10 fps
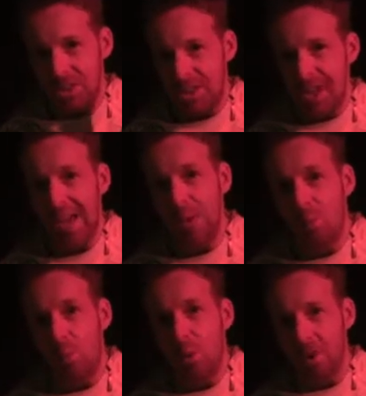day
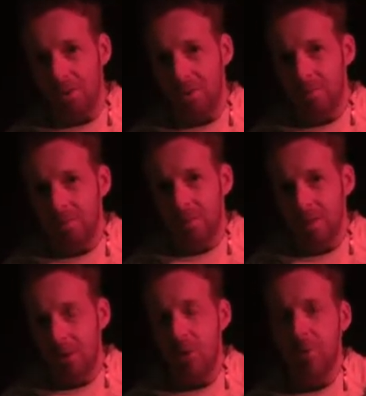one
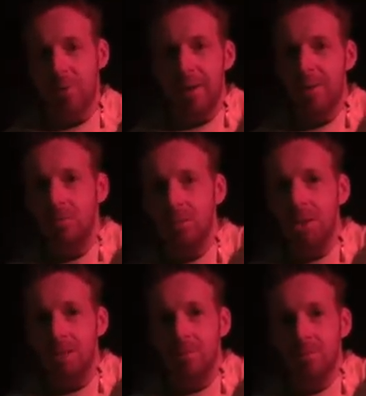of coming back from Chill.